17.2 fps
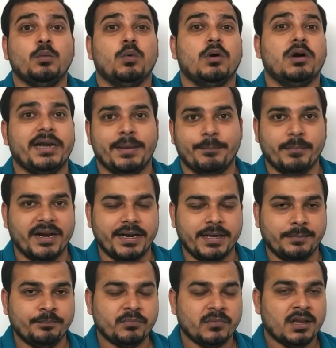word
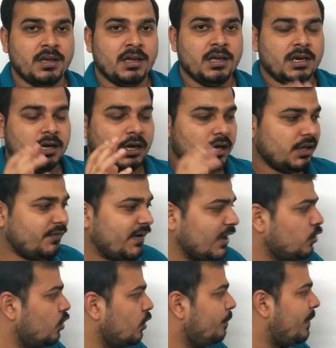embedding. Now if I
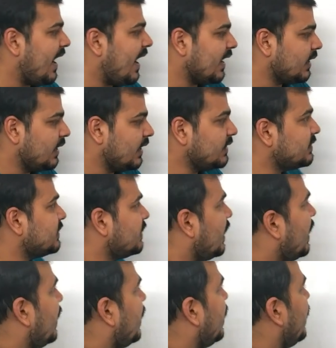go back guys,
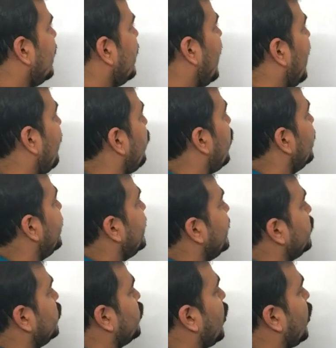uh, I've already